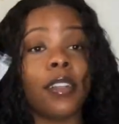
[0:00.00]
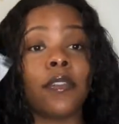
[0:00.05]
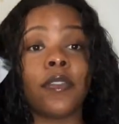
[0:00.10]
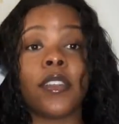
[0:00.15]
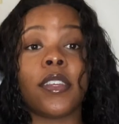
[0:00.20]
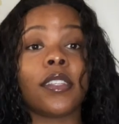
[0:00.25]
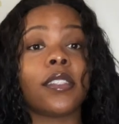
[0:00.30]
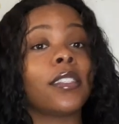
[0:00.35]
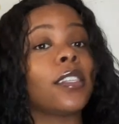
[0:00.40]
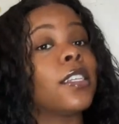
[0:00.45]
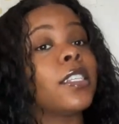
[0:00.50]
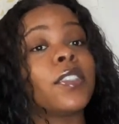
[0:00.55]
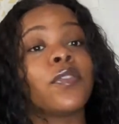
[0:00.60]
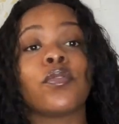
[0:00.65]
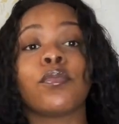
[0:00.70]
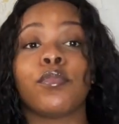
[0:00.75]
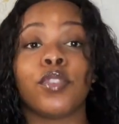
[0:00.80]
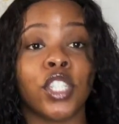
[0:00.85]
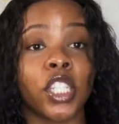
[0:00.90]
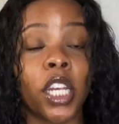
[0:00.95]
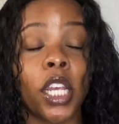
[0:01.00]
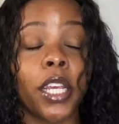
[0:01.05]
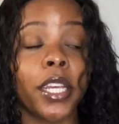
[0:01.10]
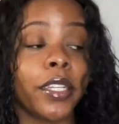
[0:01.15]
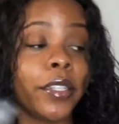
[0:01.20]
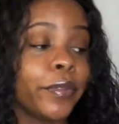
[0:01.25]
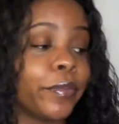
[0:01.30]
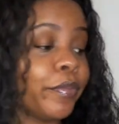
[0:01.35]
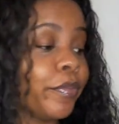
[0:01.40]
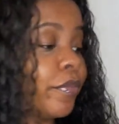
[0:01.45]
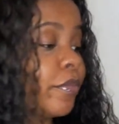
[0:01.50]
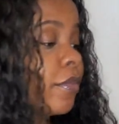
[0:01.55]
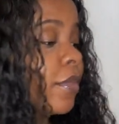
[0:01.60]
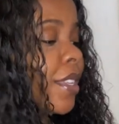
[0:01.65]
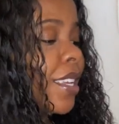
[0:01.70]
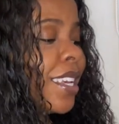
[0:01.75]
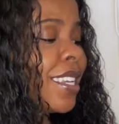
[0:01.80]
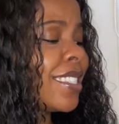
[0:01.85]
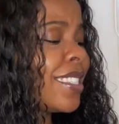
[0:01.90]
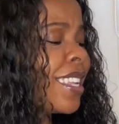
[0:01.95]
of this is from Shein.
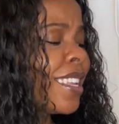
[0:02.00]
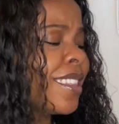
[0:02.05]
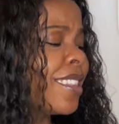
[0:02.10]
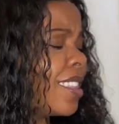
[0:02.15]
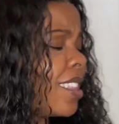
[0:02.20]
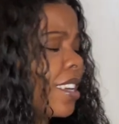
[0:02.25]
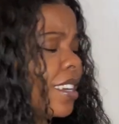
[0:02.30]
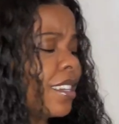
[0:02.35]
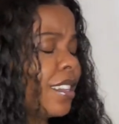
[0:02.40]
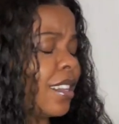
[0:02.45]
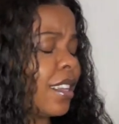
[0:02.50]
It's not a lot,